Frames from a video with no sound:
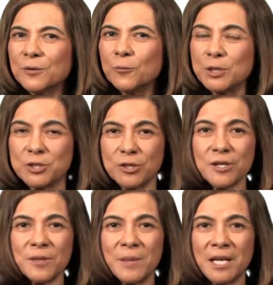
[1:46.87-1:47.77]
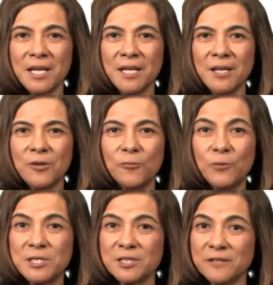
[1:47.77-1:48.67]
We took the money,
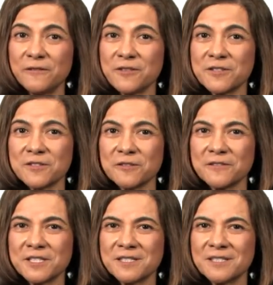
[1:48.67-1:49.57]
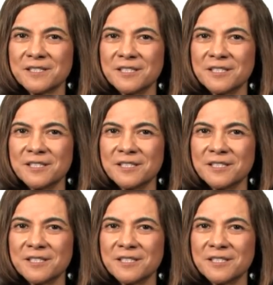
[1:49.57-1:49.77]
we delivered the service.